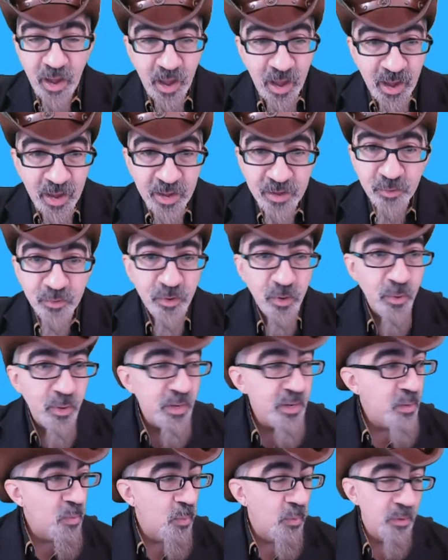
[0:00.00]
I don't know
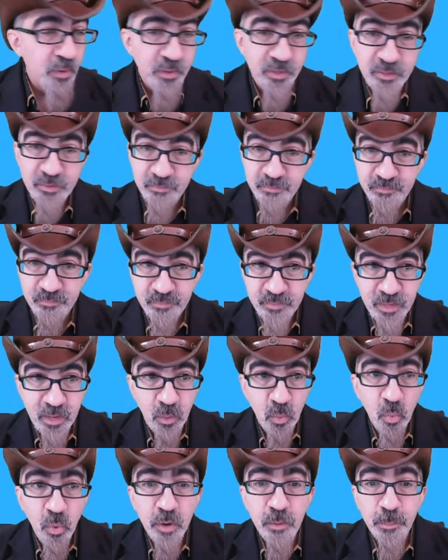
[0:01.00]
anyone,
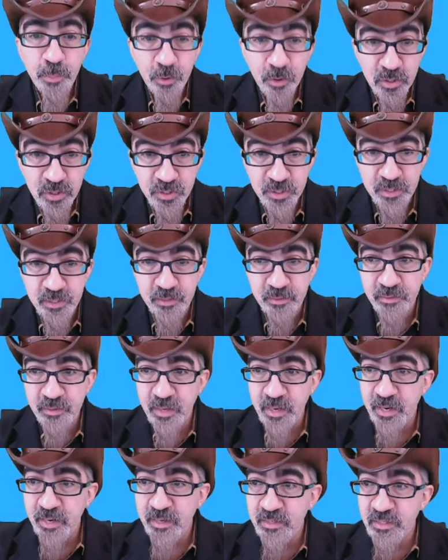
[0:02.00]
not one person
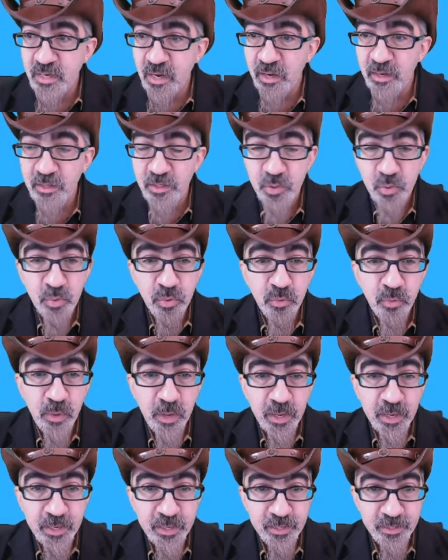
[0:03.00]
that has gone to a
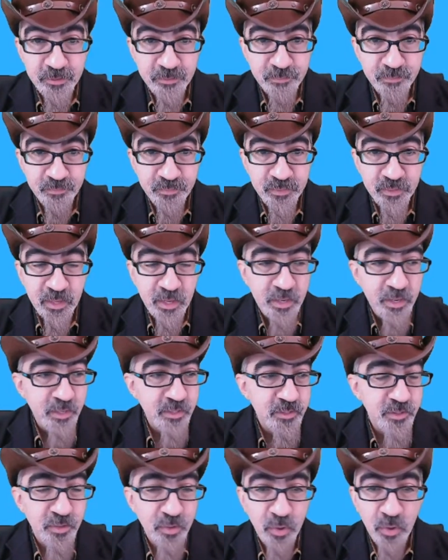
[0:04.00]
riot and
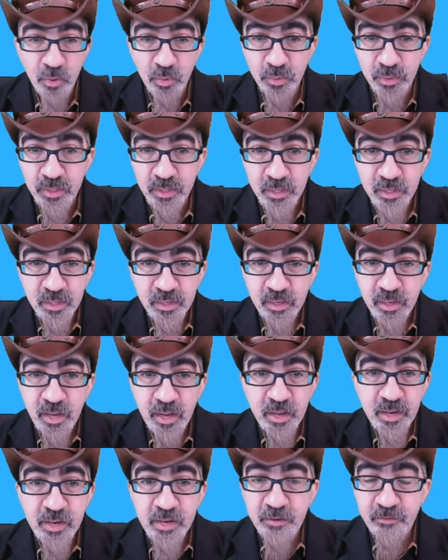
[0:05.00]
has thrown
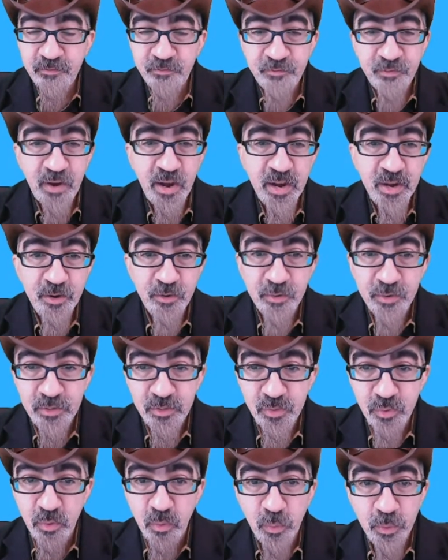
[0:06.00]
any fire
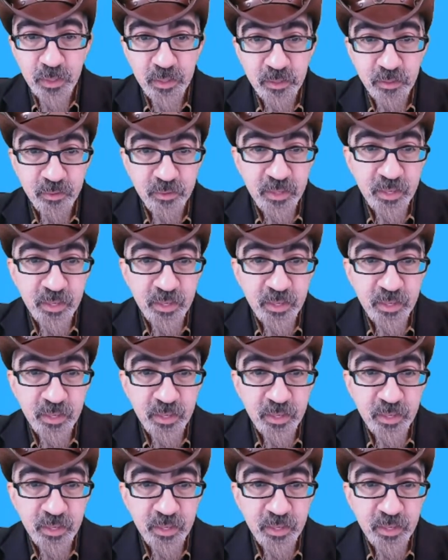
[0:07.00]
into a window.